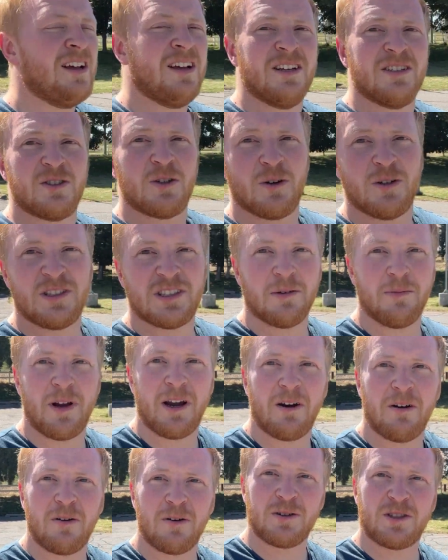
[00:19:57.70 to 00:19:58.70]
show you some
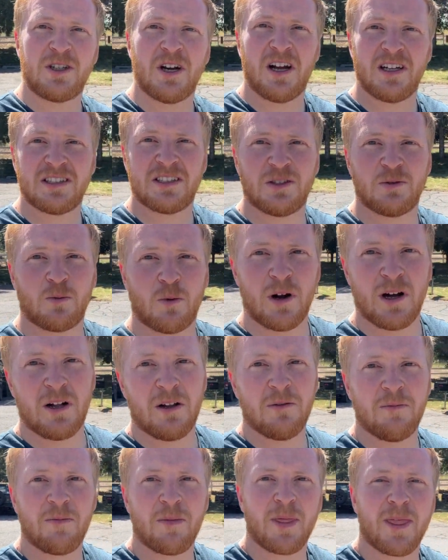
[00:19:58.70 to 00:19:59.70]
aerial shots as
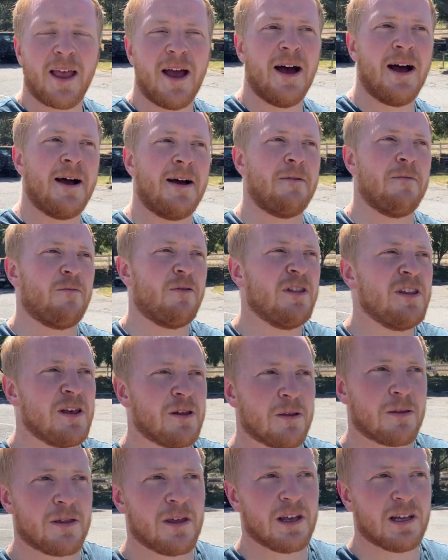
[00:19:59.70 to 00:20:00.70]
well. One of the
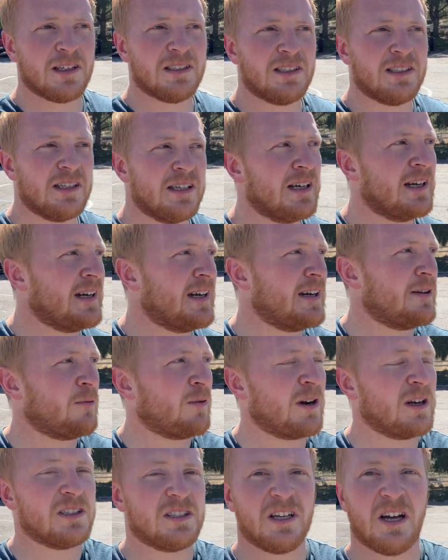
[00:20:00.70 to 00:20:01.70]
other things I
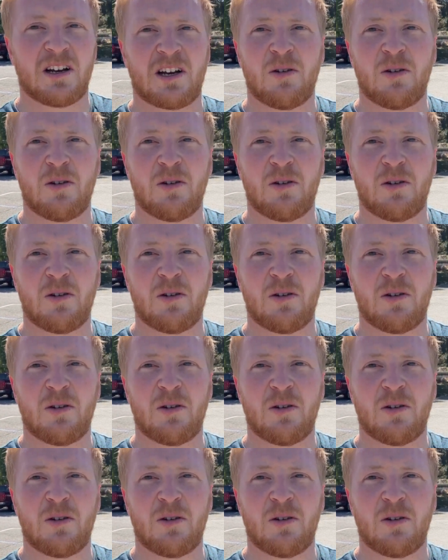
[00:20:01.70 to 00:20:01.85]
wanted to talk